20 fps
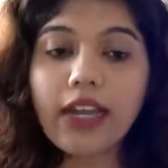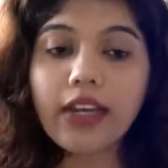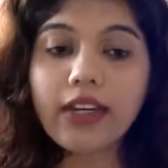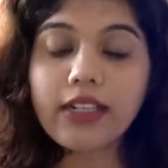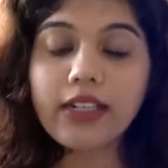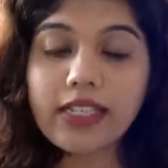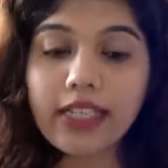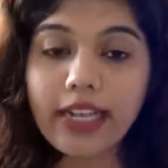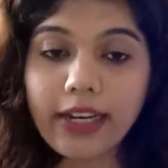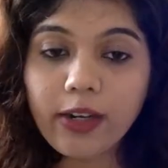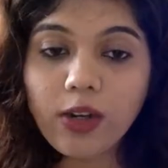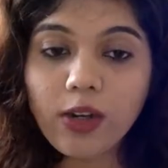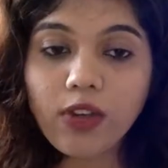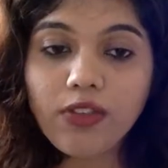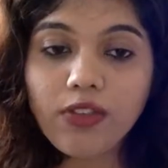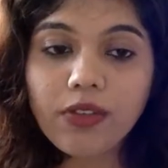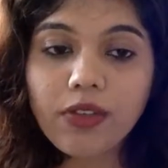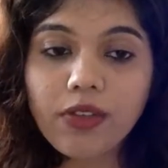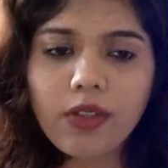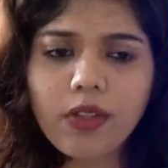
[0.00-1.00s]
and sign
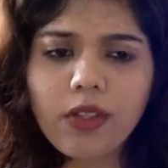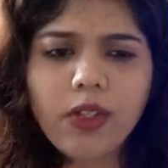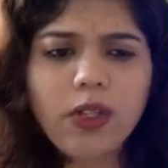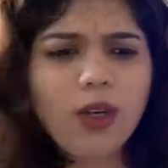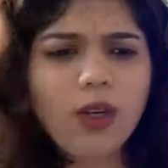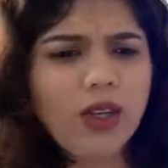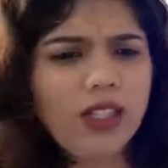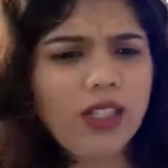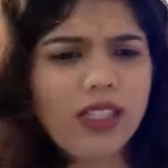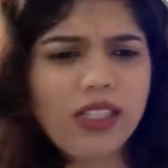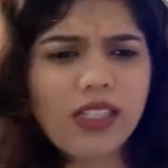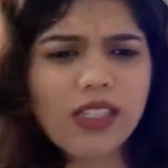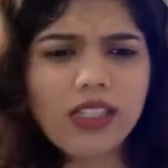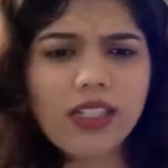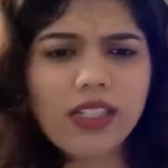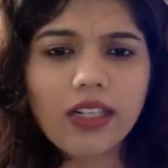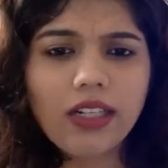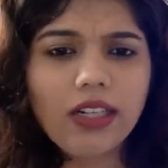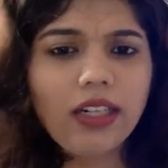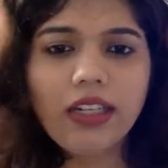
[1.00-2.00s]
off with yours
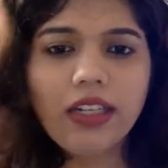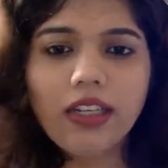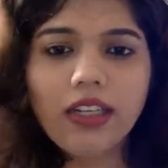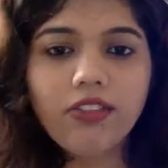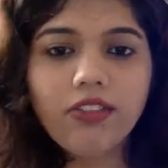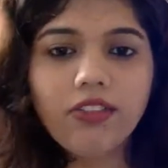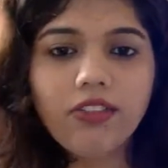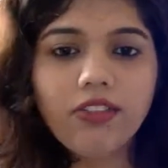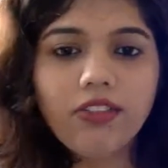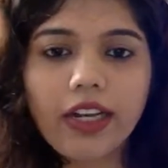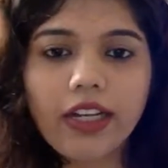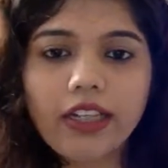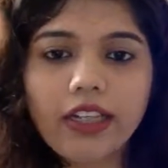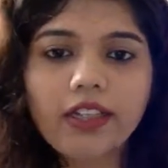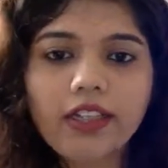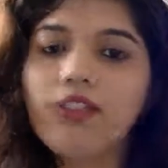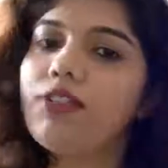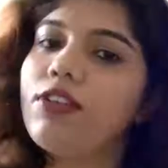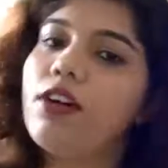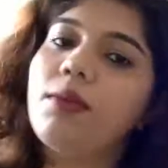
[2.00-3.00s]
sincerely if you're
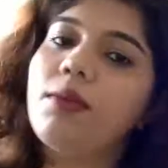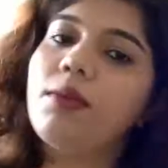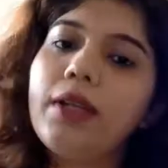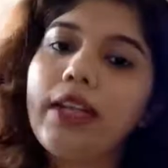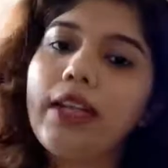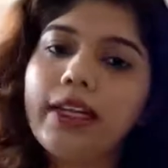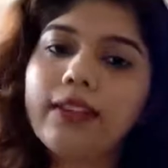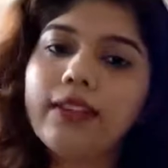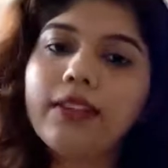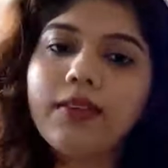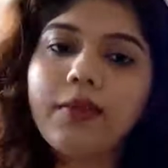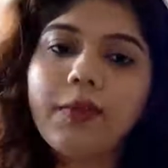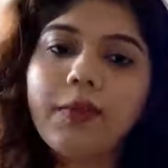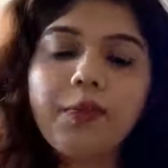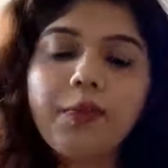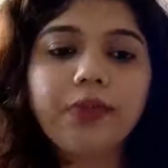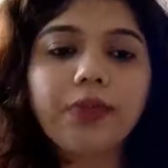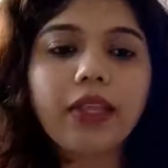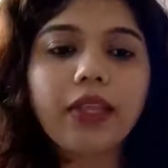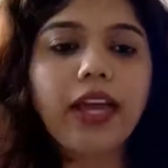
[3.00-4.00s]
writing a formal letter,
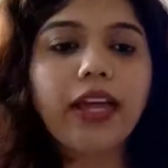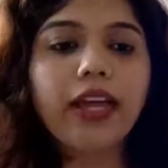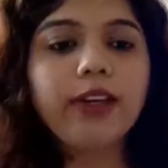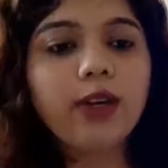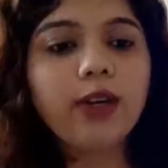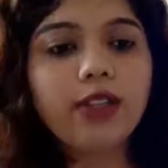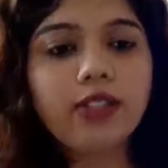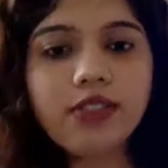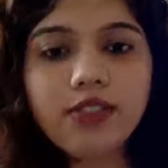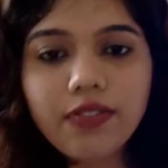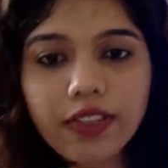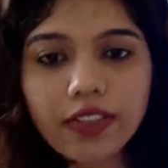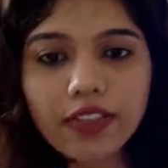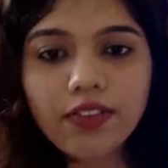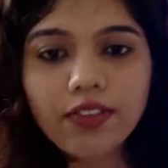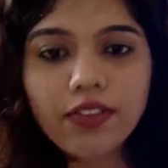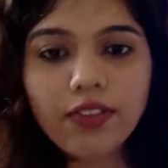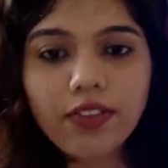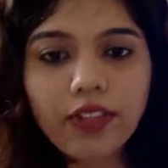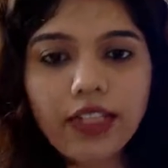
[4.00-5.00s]
and yours
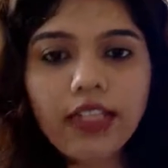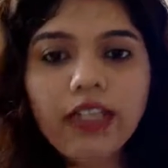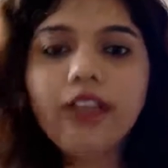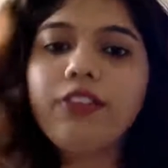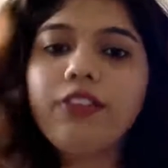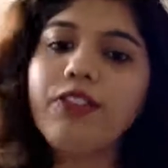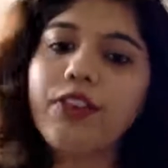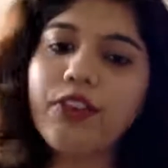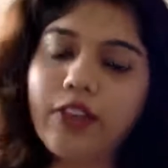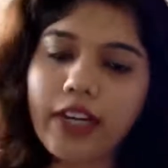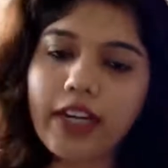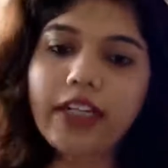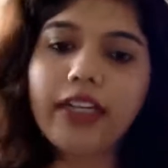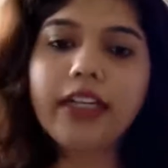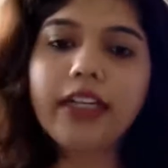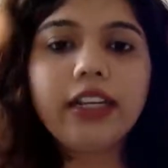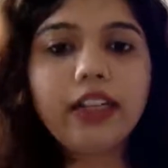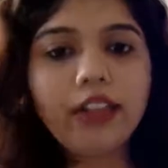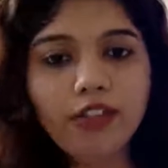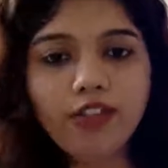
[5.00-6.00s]
faithfully if you're
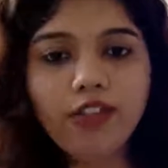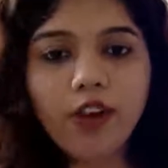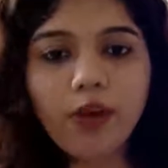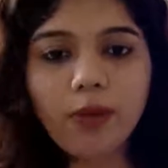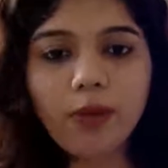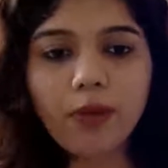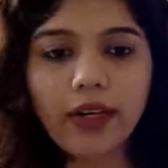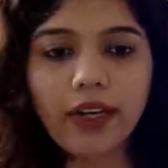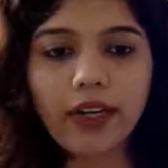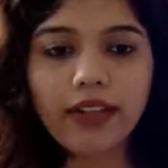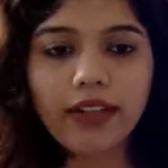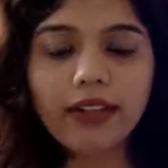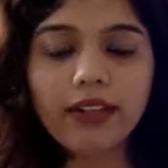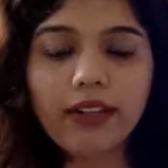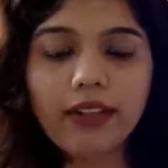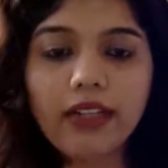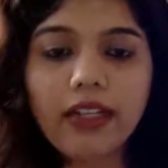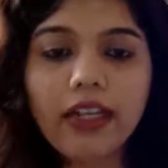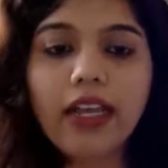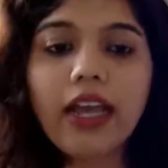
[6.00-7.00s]
writing an informal
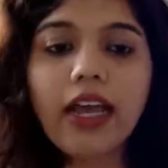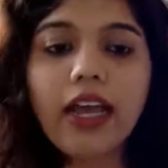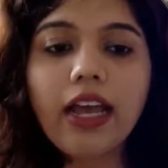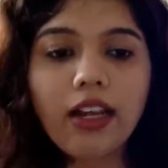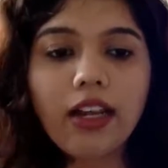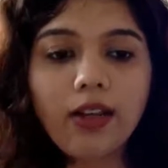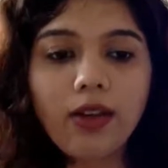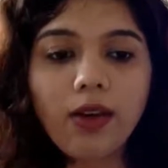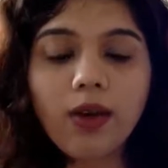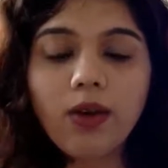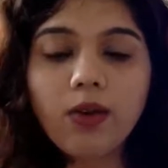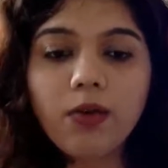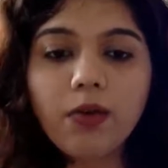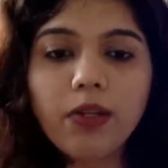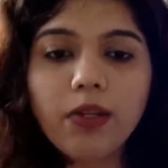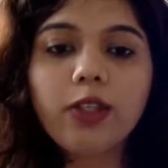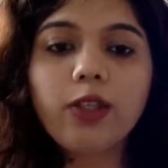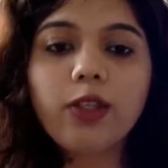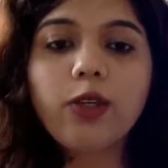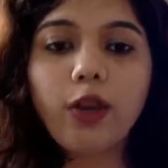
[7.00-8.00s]
letter, along
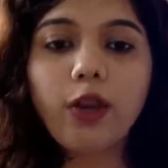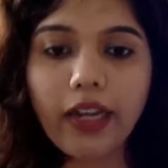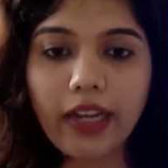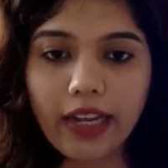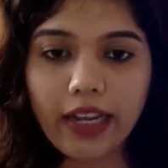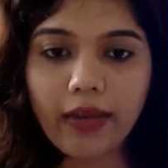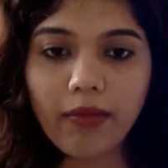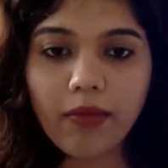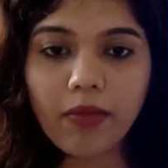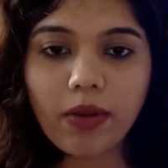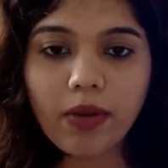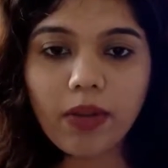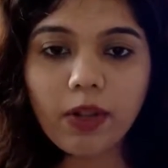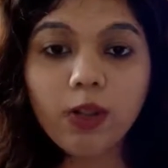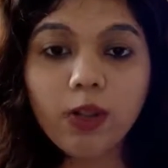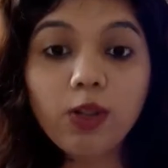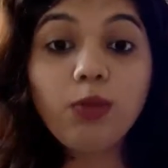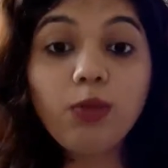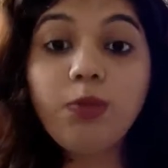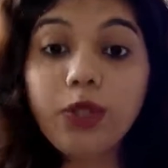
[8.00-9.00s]
with your name.
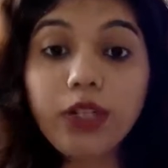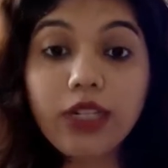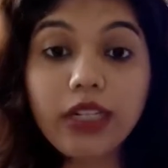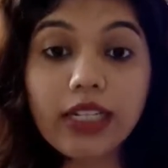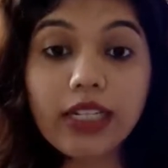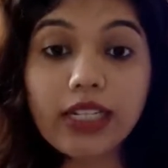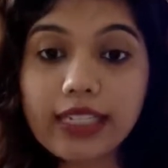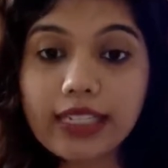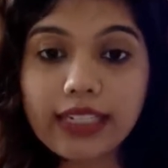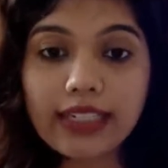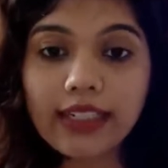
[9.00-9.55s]
Don't put in a